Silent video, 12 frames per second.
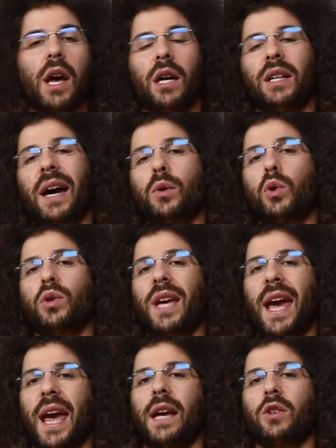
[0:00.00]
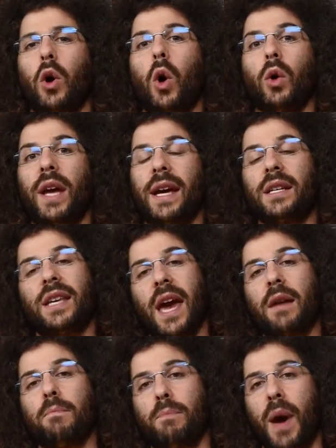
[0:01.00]
allowing you to handhold and
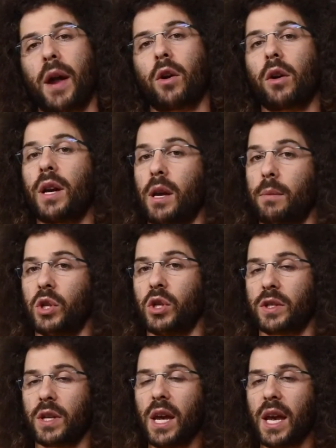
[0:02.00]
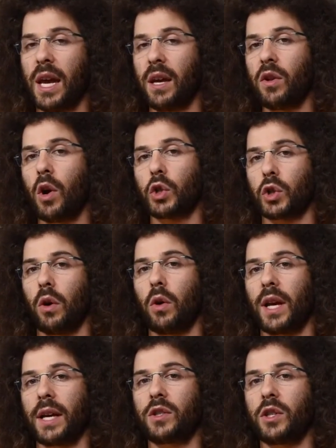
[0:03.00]
get better images in those low
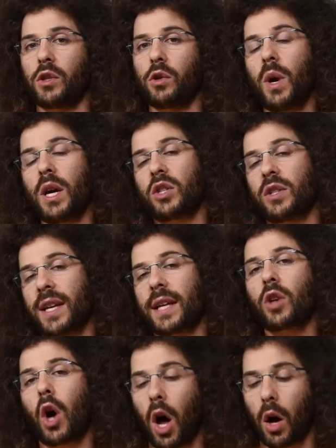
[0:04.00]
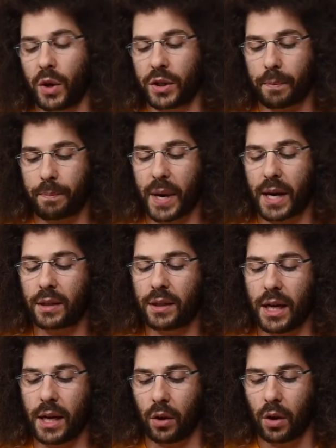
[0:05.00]
light situations. That's always a big
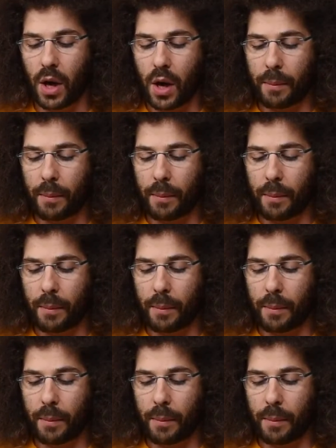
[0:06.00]
deal.